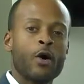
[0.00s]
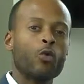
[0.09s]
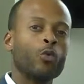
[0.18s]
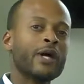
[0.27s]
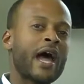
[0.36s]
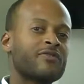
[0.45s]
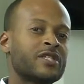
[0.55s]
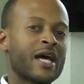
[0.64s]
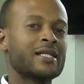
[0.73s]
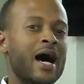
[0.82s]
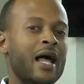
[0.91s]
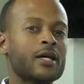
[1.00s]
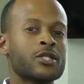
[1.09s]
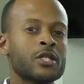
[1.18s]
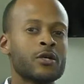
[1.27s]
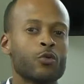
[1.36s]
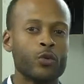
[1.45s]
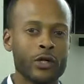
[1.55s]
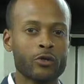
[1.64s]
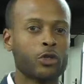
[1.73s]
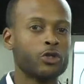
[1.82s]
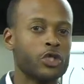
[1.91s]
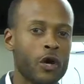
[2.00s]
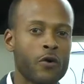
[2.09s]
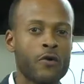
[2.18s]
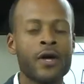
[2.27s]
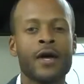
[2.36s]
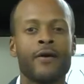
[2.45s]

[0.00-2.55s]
we have technology, Realtor Joe,